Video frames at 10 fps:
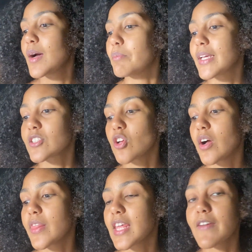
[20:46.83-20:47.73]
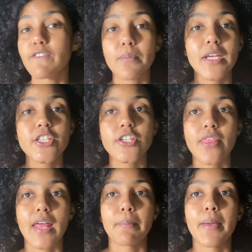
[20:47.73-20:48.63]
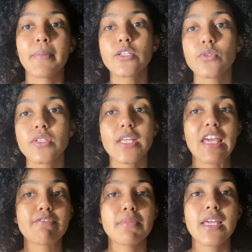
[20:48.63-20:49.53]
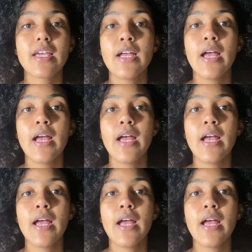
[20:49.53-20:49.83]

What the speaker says: based on the information that my mentors gave me,